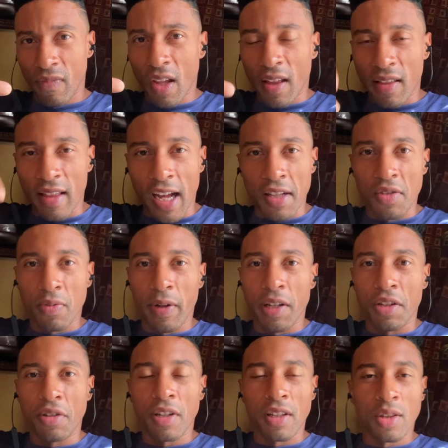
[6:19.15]
That's
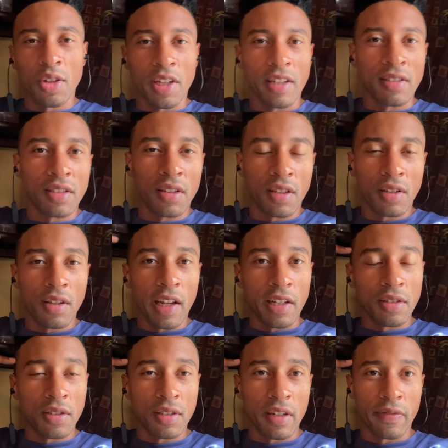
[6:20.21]
when you can look
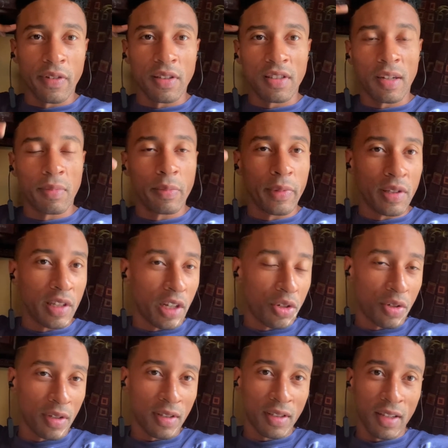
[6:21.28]
into different
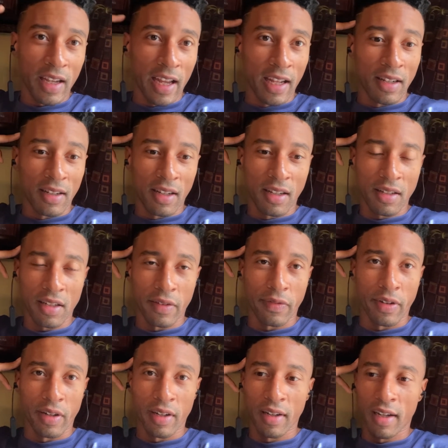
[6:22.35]
supplementations and different